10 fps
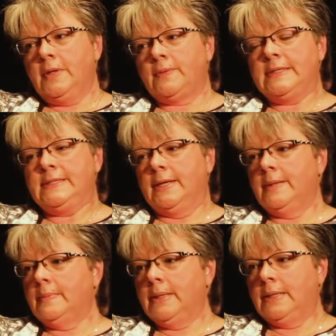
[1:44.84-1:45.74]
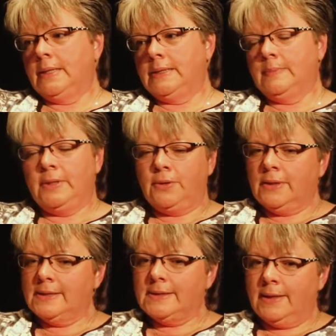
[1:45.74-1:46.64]
The resentment and
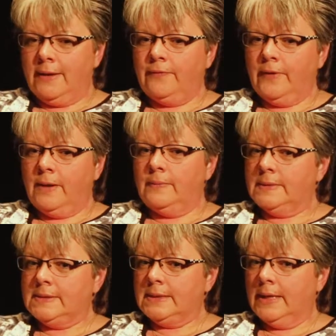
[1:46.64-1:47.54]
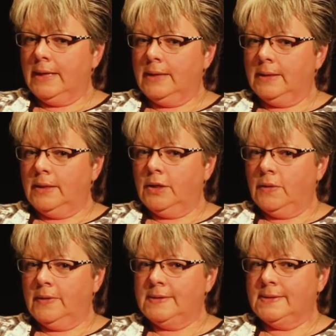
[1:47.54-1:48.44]
bitterness that I felt was like,
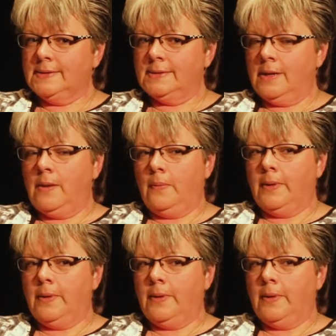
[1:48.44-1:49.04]
this is not